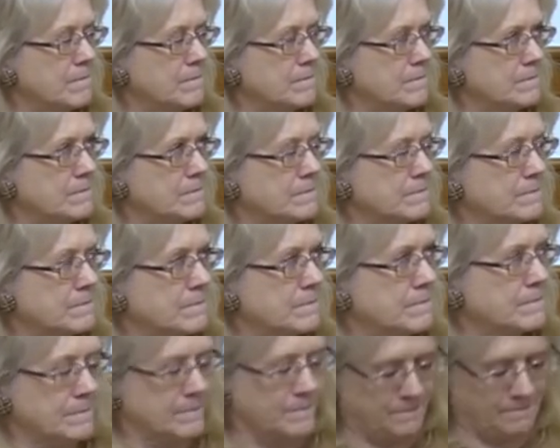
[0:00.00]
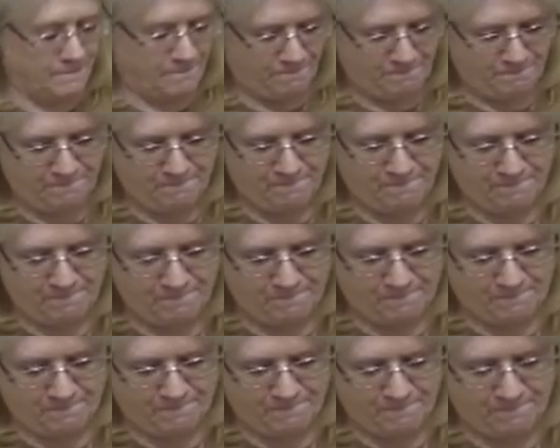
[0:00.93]

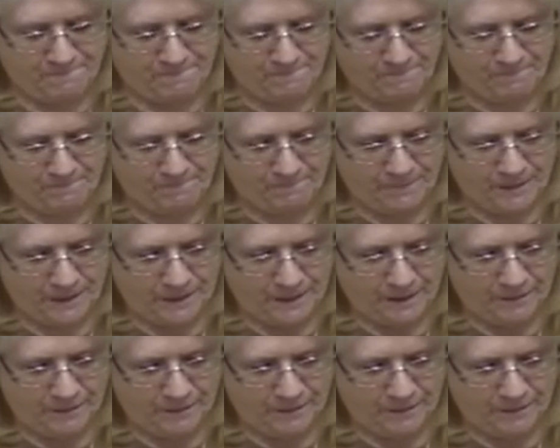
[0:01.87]
The person shown says nothing.